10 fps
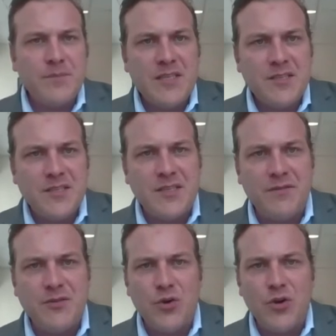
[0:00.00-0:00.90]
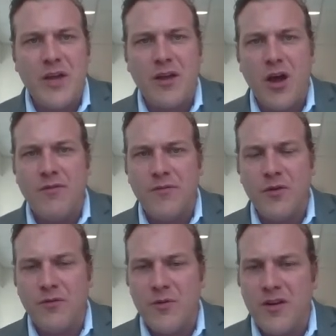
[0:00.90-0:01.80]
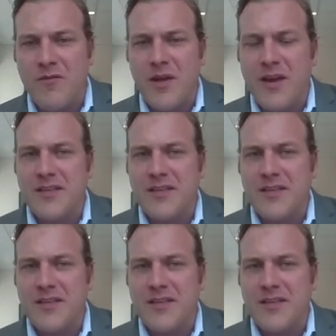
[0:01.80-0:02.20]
This just gives you a quick overview of what I've been